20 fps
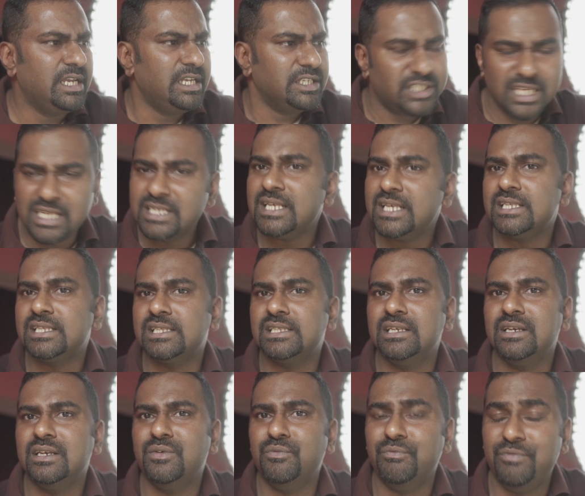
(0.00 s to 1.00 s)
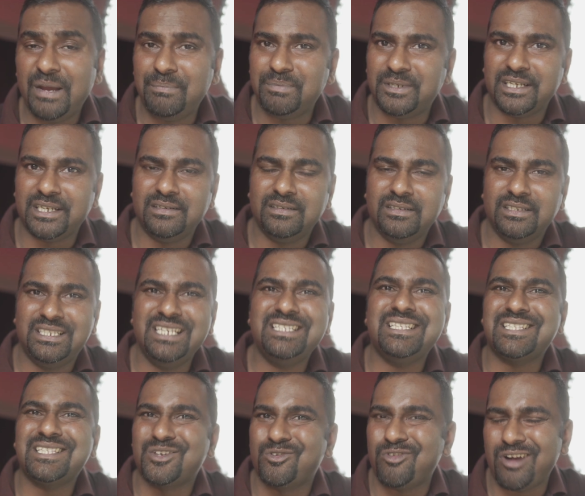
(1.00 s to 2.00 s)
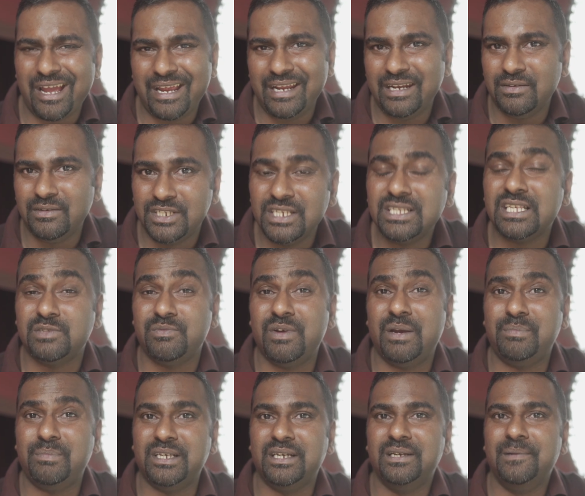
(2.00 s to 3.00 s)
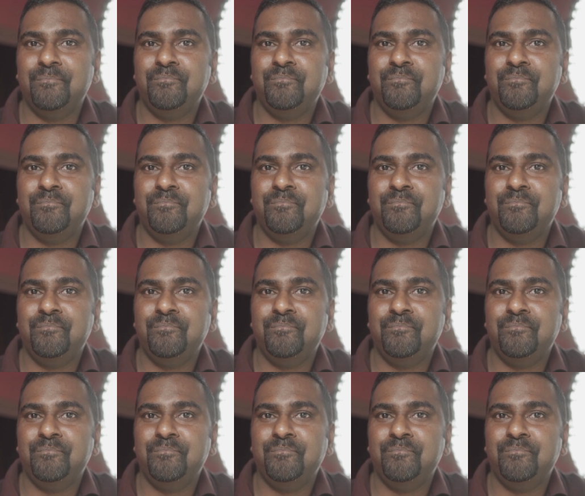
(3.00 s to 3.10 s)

Jesus wept. Jesus cried. Jesus wept.